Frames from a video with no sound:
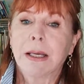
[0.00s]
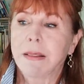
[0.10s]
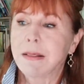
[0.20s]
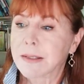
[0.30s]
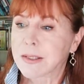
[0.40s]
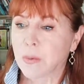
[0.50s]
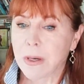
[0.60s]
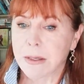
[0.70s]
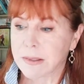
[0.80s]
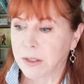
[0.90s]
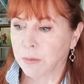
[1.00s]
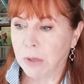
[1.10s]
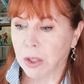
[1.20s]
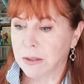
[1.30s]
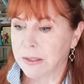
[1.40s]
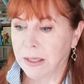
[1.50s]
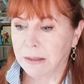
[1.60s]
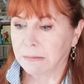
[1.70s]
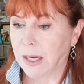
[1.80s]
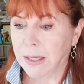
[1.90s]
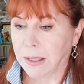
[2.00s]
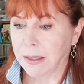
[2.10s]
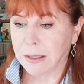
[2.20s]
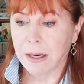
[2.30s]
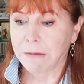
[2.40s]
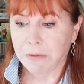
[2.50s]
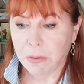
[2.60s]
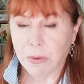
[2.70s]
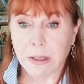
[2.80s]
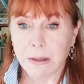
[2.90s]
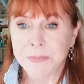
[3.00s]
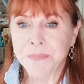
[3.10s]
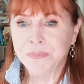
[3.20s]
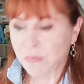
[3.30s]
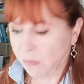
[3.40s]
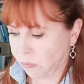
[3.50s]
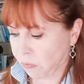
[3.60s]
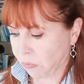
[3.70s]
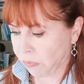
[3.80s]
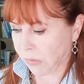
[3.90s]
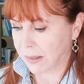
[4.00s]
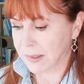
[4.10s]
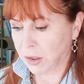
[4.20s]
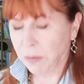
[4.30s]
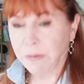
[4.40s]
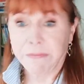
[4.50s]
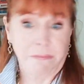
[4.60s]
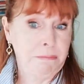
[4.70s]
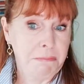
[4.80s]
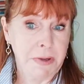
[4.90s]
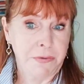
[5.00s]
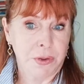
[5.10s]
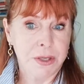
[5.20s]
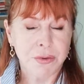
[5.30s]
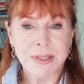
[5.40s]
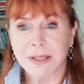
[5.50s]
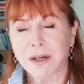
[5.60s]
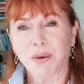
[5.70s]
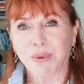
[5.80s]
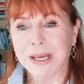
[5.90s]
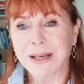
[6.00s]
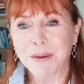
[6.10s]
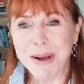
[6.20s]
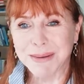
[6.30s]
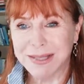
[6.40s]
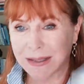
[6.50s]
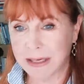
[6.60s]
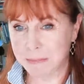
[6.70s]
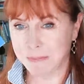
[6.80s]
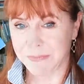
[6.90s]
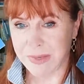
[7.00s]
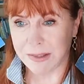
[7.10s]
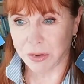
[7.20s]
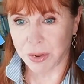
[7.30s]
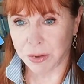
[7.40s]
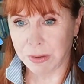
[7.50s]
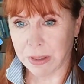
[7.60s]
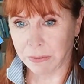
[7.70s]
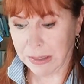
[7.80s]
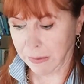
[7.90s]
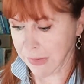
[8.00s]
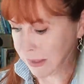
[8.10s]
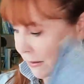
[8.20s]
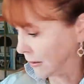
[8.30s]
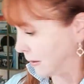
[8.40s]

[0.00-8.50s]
This one is earmarked and highlighted everywhere. And so, if you're interested in a read about sleep, these are two that I recommend.